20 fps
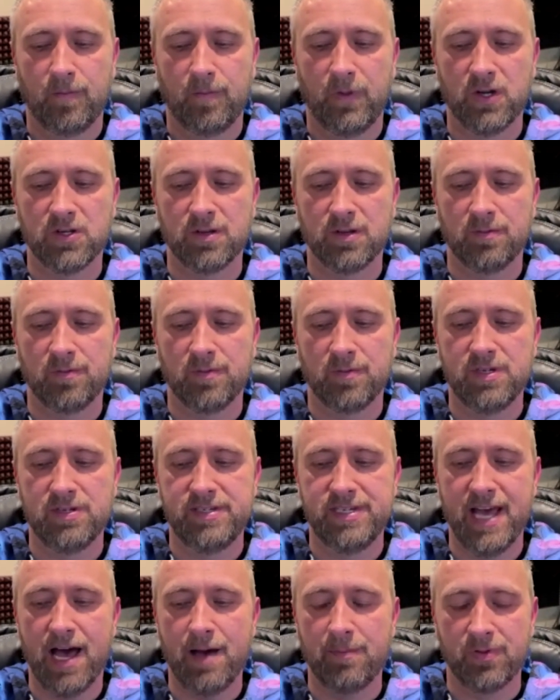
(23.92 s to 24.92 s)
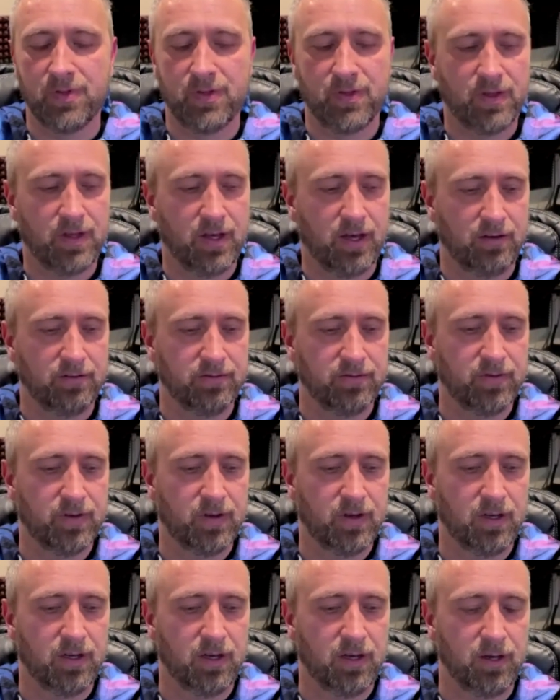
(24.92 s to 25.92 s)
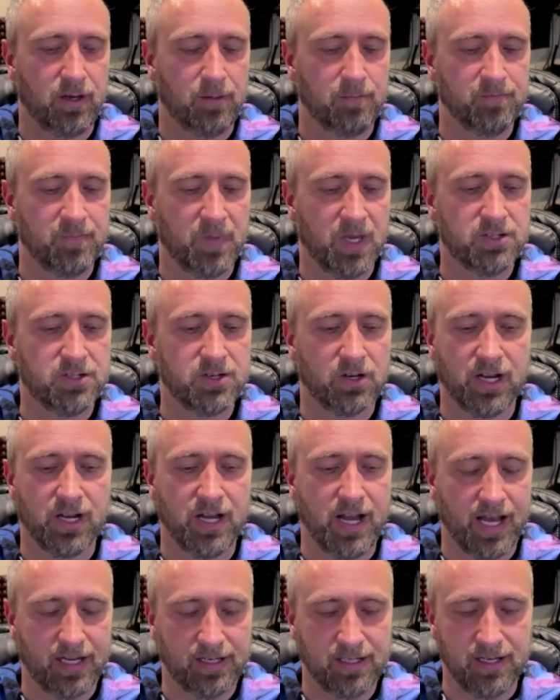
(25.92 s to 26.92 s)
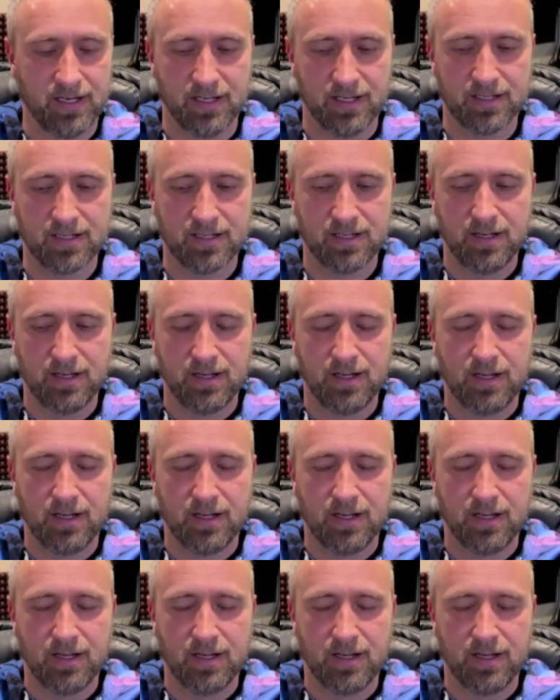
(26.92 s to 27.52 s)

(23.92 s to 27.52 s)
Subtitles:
there's a depth of interconnectedness.